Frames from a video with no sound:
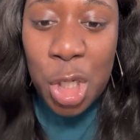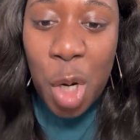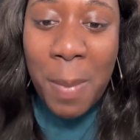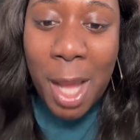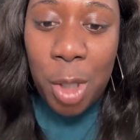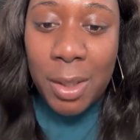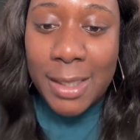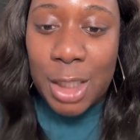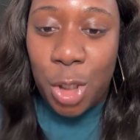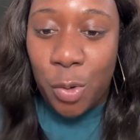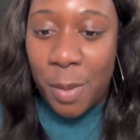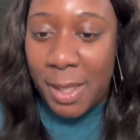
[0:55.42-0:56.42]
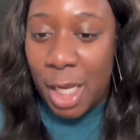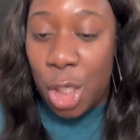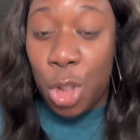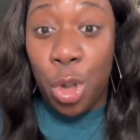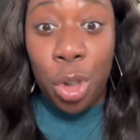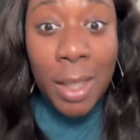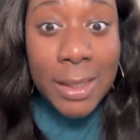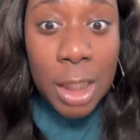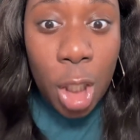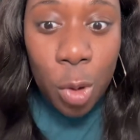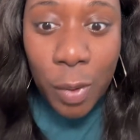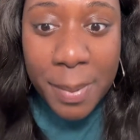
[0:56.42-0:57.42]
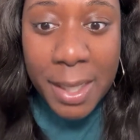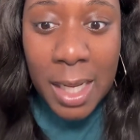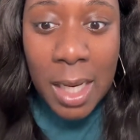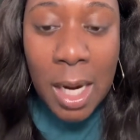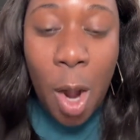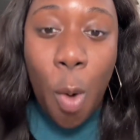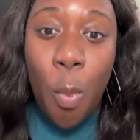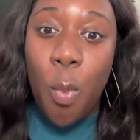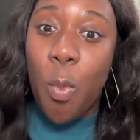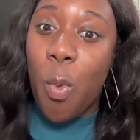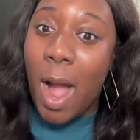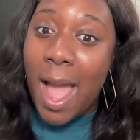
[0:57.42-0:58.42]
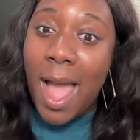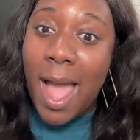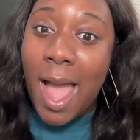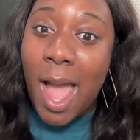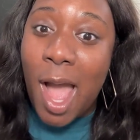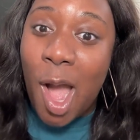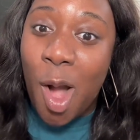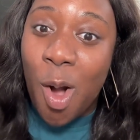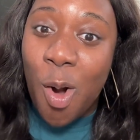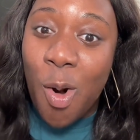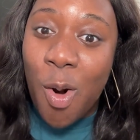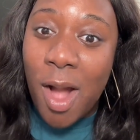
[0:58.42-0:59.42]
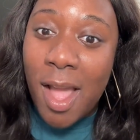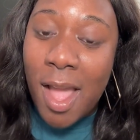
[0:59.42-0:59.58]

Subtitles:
Nope, I don't like the Caribbean. You don't like the Caribbean? Wow.